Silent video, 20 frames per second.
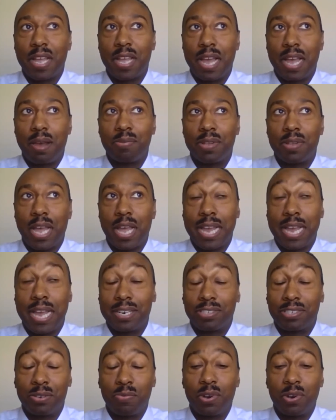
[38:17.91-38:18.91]
I
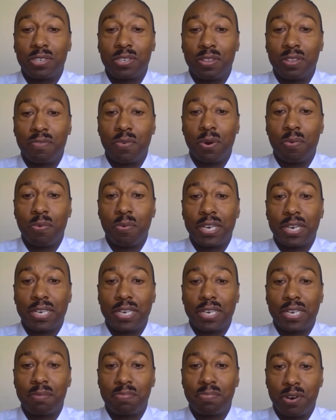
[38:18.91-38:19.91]
actually worked in the
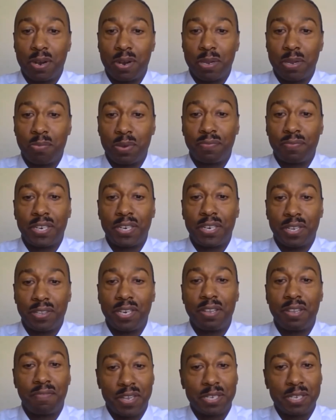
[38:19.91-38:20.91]
401k department with
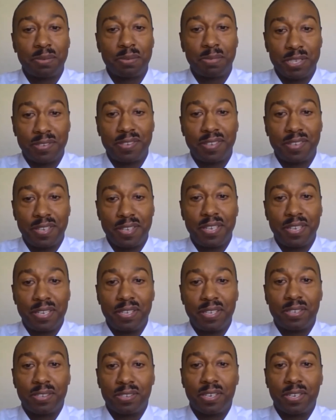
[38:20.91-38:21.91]
Fidelity Investments.
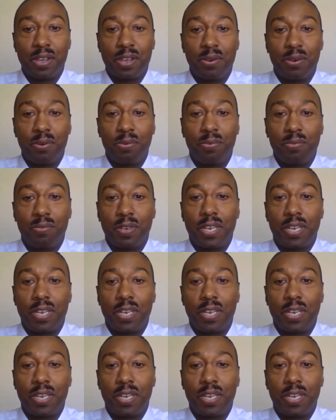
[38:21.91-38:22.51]
So